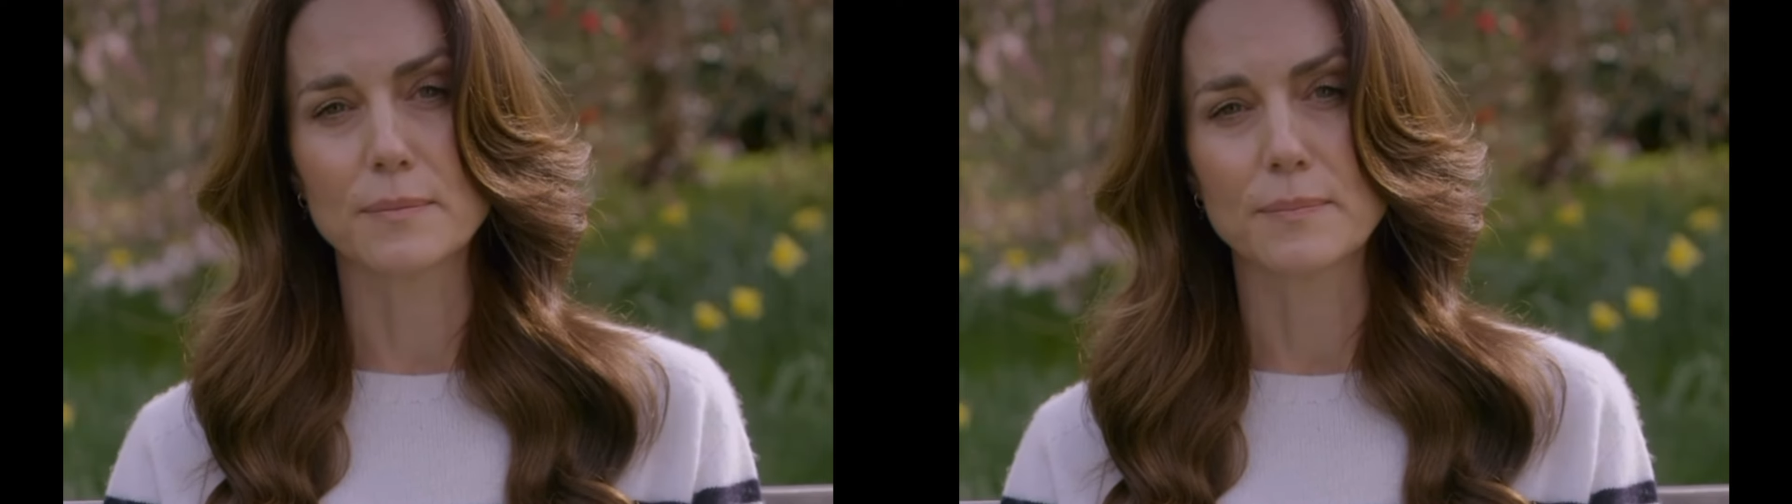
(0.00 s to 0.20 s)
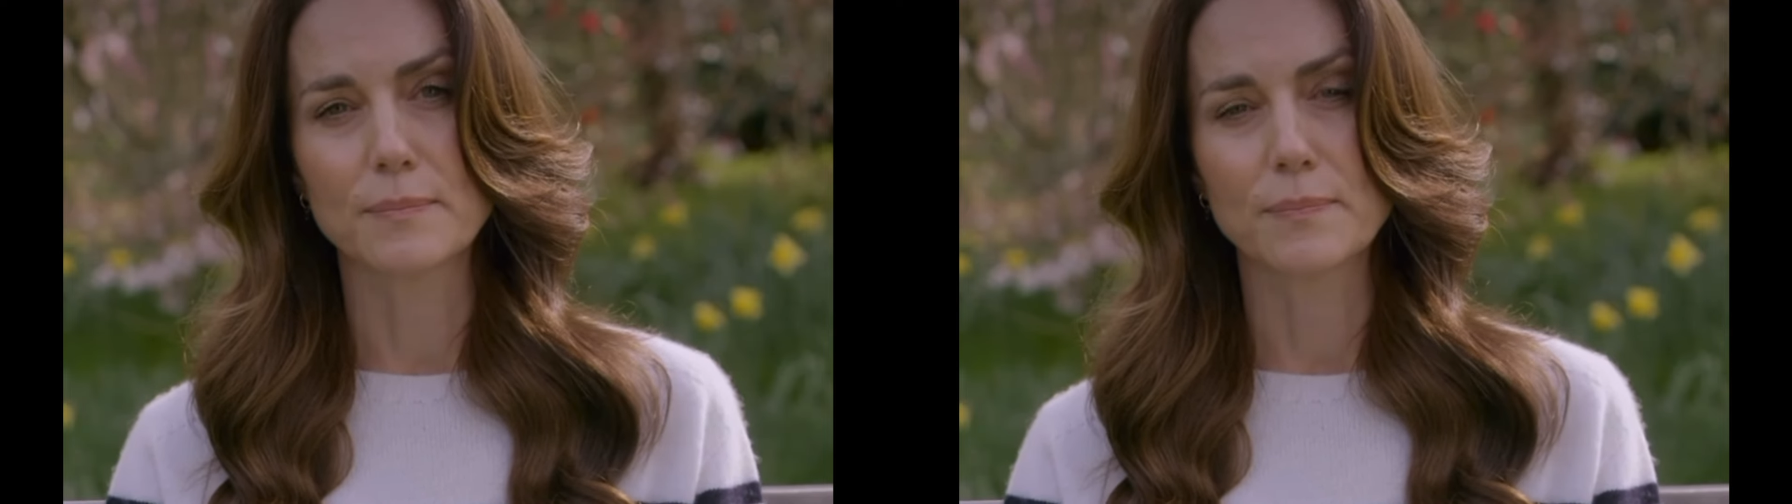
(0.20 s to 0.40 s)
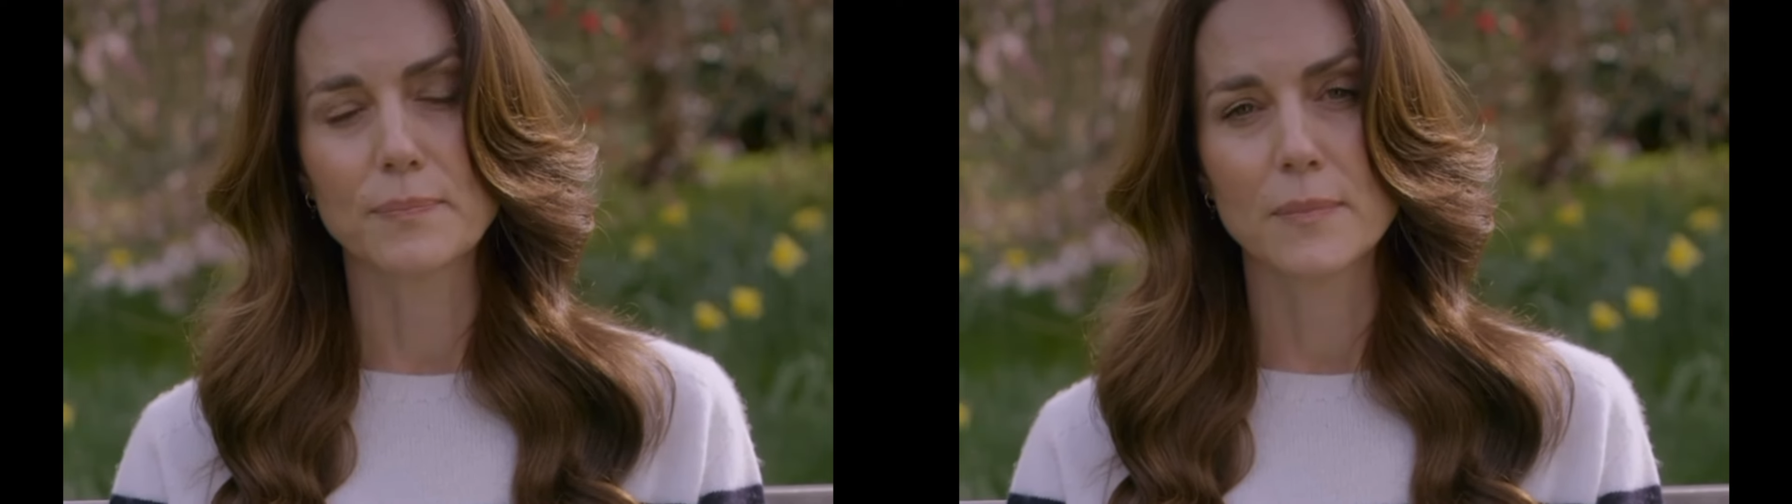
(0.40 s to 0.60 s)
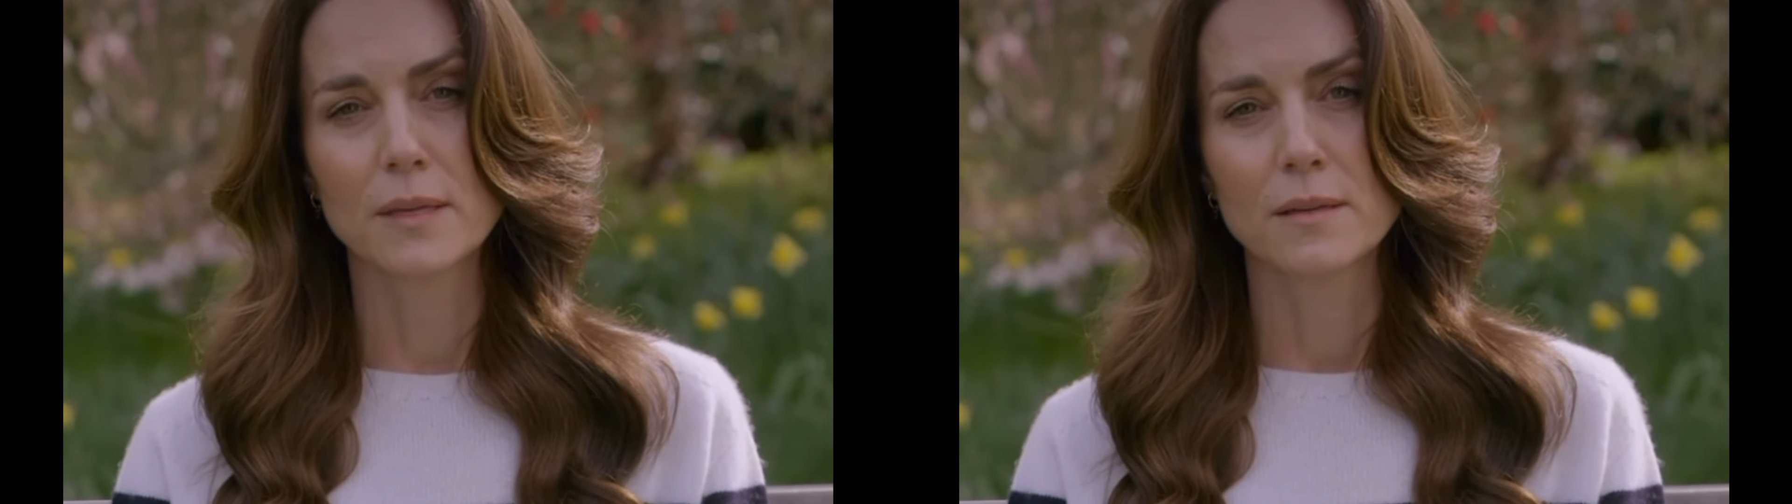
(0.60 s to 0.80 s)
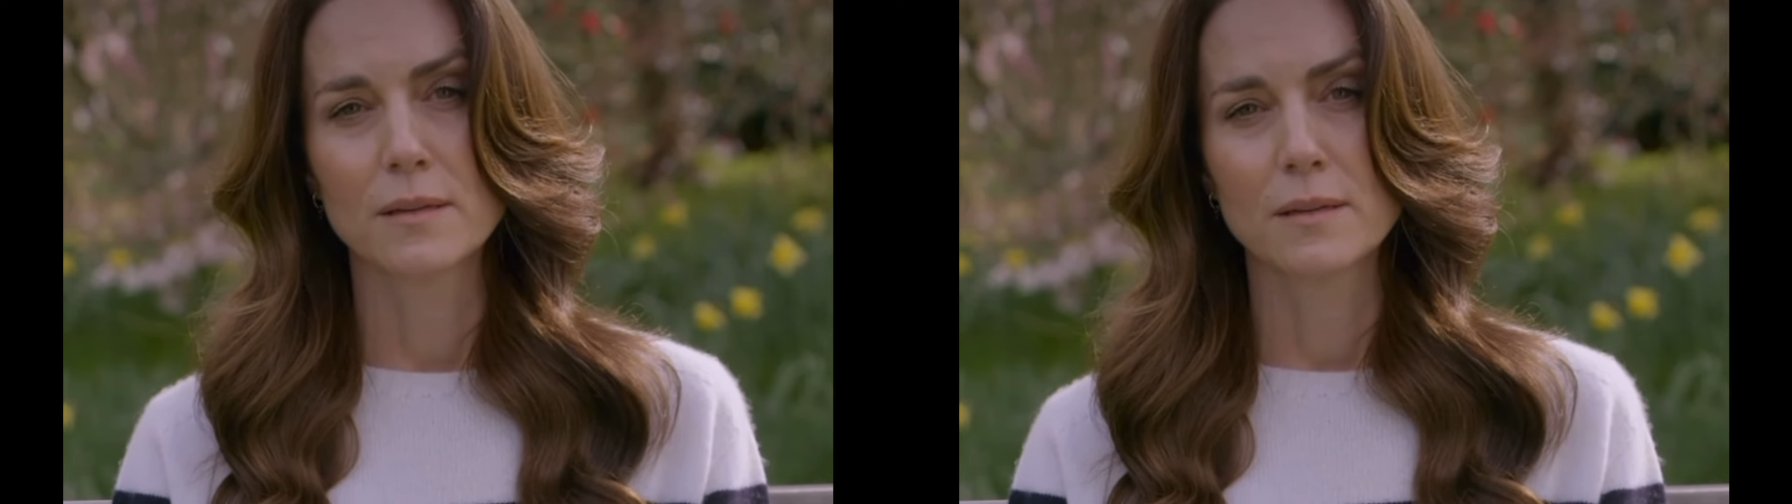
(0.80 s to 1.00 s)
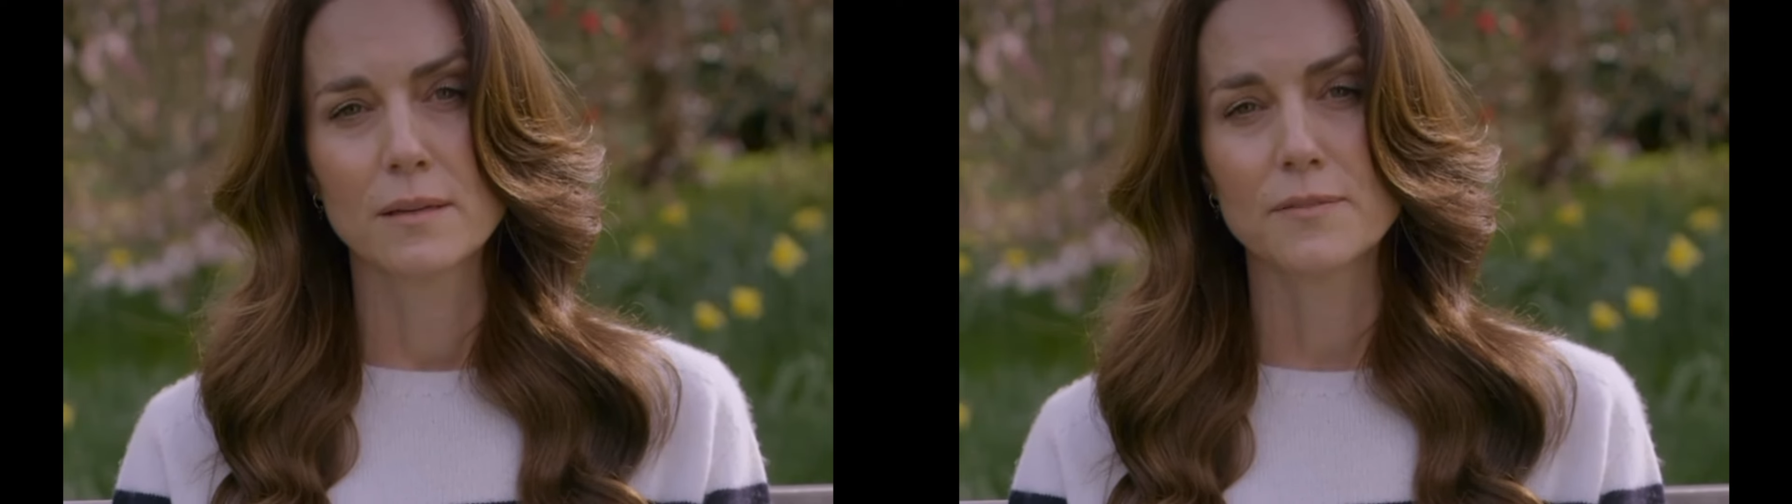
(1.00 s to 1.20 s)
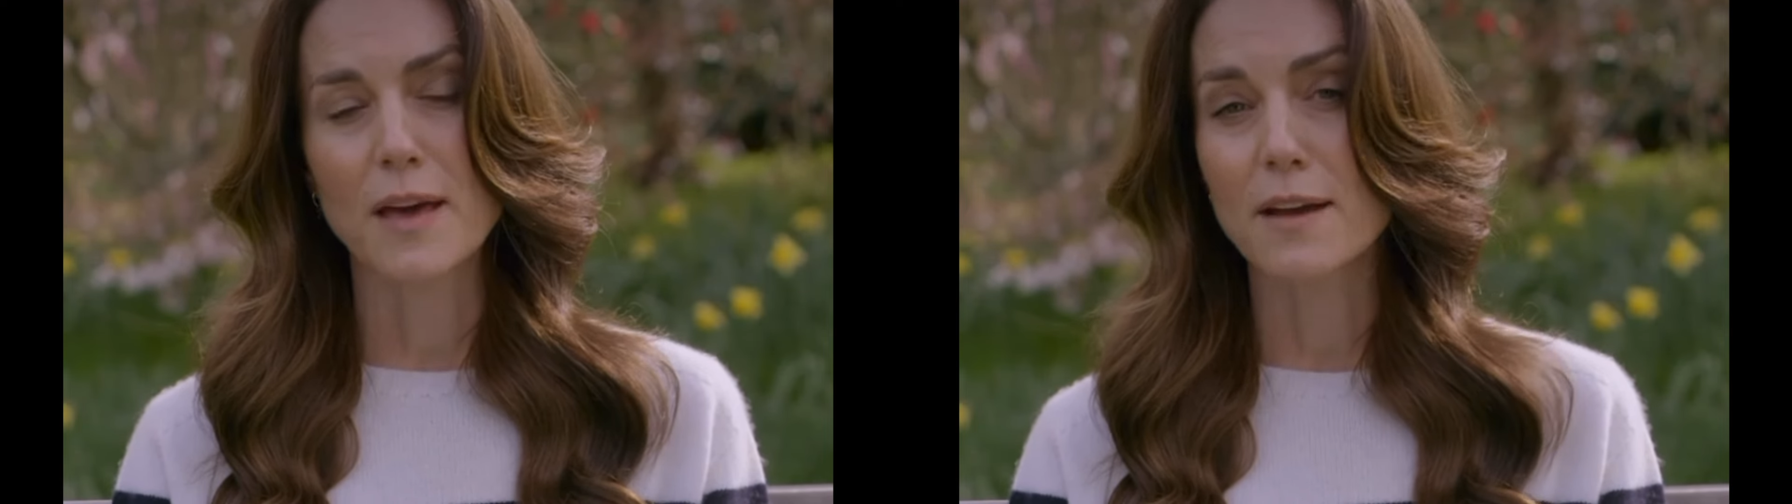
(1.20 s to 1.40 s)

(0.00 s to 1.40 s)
pre recorded